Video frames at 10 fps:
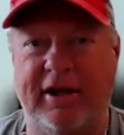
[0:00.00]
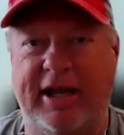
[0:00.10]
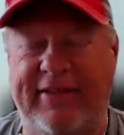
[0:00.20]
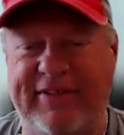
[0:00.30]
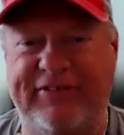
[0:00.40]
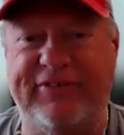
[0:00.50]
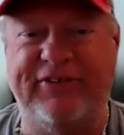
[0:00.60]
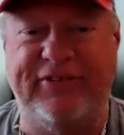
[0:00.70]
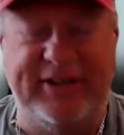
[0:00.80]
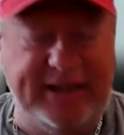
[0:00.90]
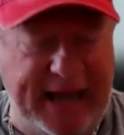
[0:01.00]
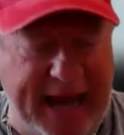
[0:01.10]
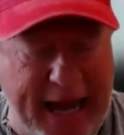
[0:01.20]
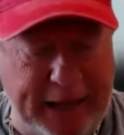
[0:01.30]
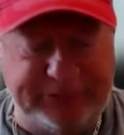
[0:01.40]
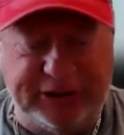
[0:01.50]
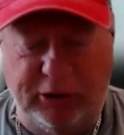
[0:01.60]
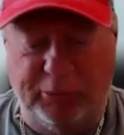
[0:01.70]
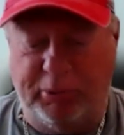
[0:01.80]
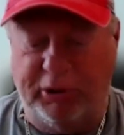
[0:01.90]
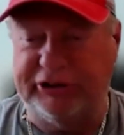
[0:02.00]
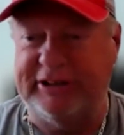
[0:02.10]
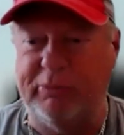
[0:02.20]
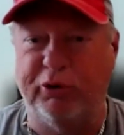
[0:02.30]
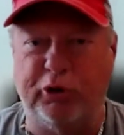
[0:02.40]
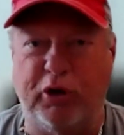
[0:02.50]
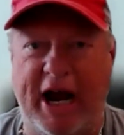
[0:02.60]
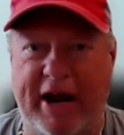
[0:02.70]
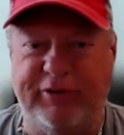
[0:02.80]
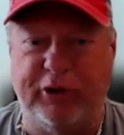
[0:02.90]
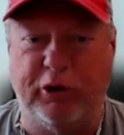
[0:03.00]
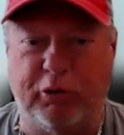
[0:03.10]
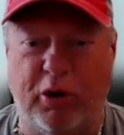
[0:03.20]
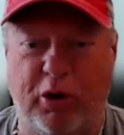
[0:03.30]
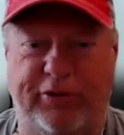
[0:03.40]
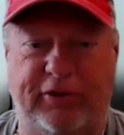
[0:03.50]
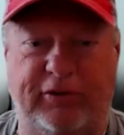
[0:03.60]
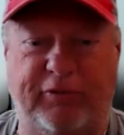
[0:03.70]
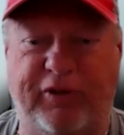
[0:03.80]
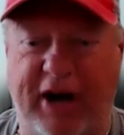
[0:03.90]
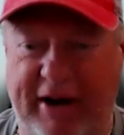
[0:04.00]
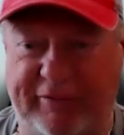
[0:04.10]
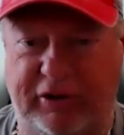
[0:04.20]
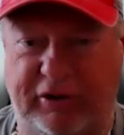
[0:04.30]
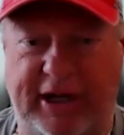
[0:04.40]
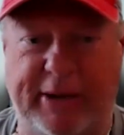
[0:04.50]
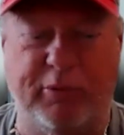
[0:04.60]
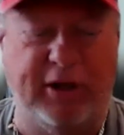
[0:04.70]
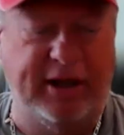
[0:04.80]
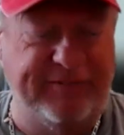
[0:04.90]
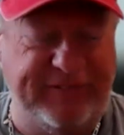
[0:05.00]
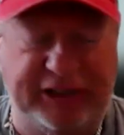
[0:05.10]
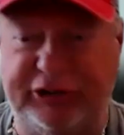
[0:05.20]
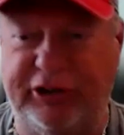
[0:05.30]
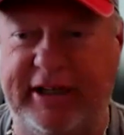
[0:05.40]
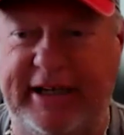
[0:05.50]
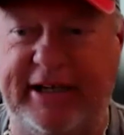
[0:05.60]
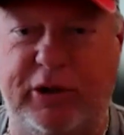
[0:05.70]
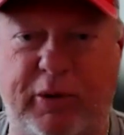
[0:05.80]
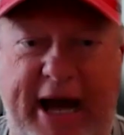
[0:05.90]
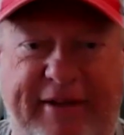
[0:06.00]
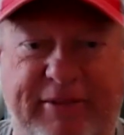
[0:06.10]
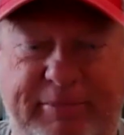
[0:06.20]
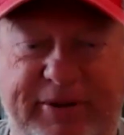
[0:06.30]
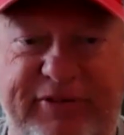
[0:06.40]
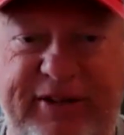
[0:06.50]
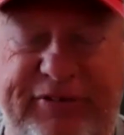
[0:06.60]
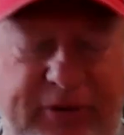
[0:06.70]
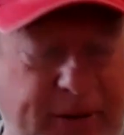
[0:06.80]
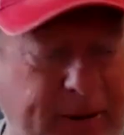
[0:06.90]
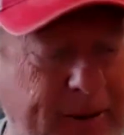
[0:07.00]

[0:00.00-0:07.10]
and this is the absolute person that will drive your growth forever and will eventually get you out of the business,